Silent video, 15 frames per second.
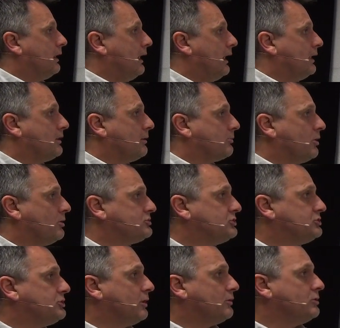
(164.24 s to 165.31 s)
And I'm going to
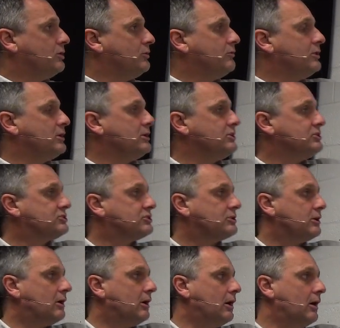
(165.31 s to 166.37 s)
show you these
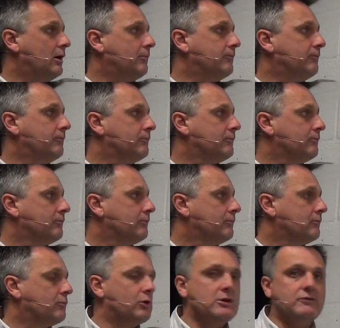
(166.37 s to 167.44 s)
um,
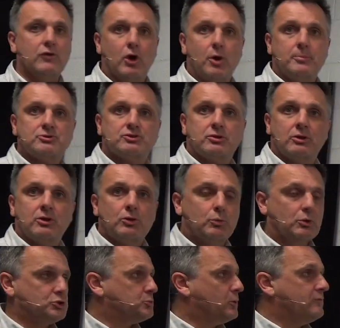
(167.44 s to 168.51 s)
reverbs
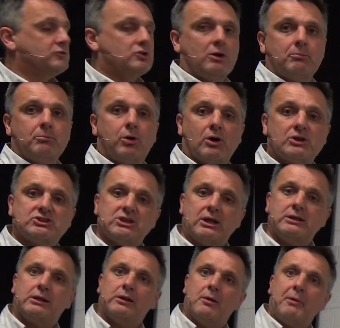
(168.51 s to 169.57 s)
which we've done by
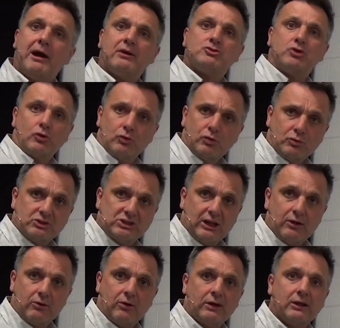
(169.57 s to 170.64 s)
sending them out on an
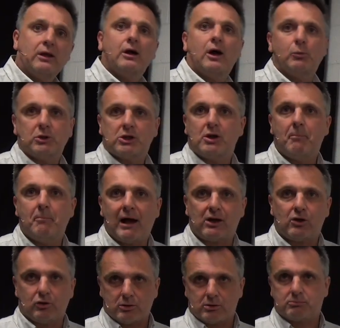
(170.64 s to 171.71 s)
auxiliary and we come
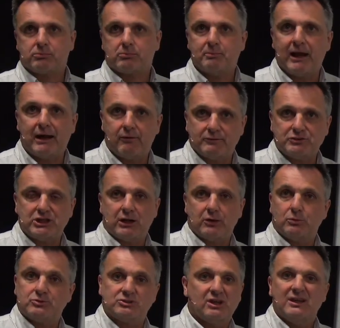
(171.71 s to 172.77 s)
back on a pair of
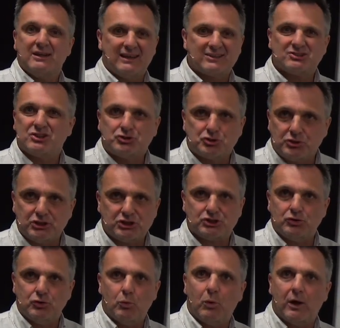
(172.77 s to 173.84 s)
channels. That's the
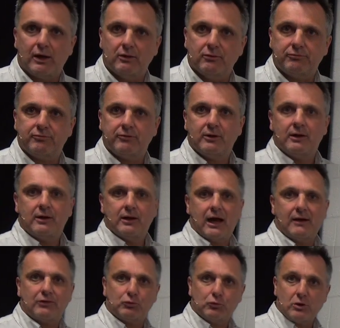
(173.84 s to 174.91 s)
traditional way of
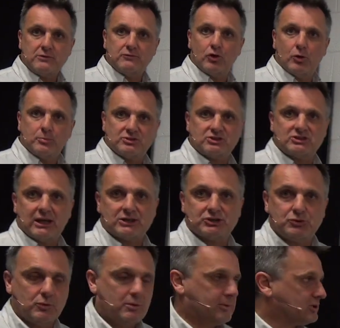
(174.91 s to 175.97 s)
having reverbs
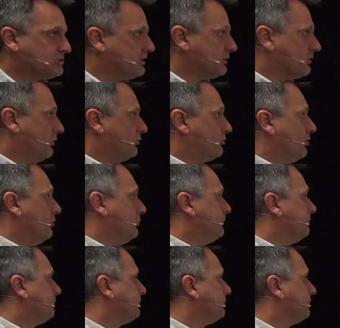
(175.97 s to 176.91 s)
attached to a mixing console.